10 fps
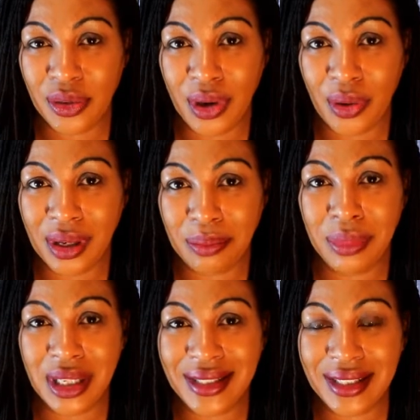you know
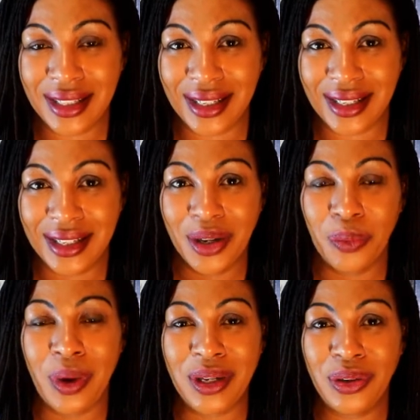immediately
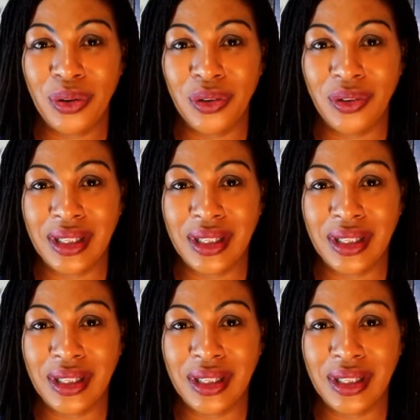when you're